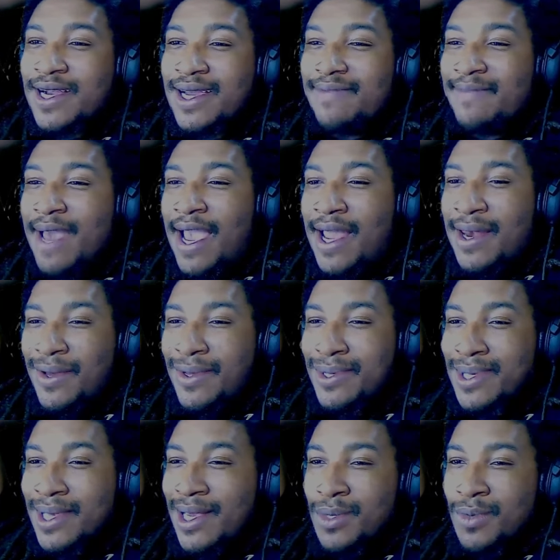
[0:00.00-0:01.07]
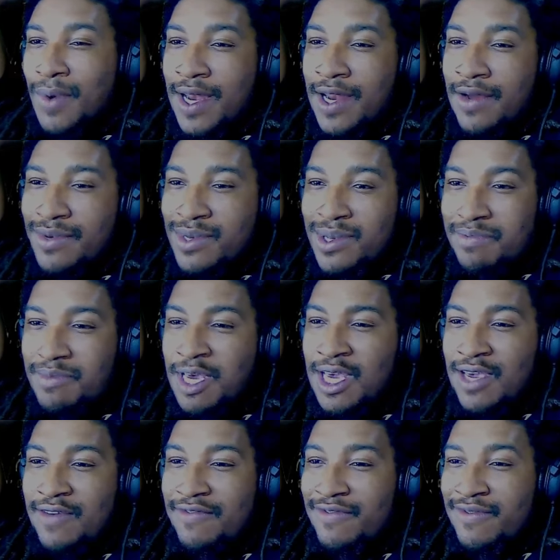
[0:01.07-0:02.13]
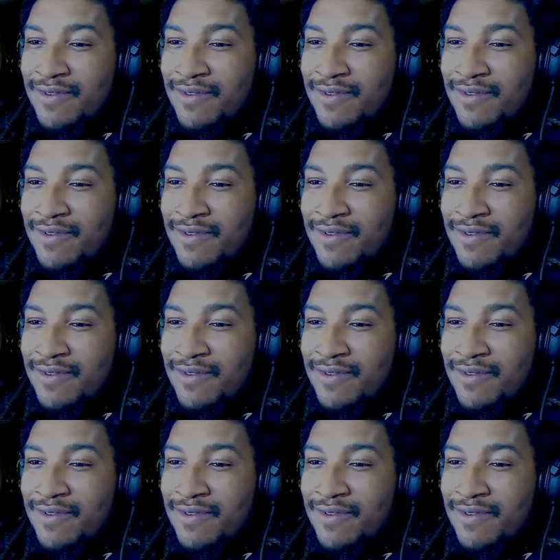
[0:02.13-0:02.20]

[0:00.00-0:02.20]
It made no sense why there was a beef.